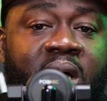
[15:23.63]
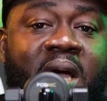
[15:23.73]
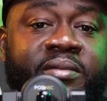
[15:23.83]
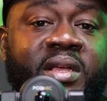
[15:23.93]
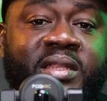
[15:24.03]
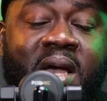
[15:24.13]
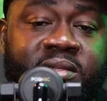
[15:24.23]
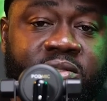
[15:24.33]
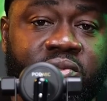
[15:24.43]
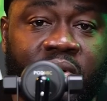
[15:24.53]

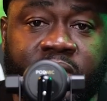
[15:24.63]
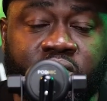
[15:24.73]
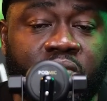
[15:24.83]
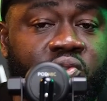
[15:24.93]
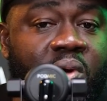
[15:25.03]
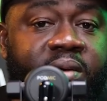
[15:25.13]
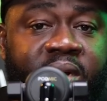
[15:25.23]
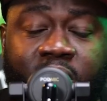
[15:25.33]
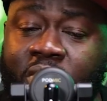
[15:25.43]
$100,000 or 200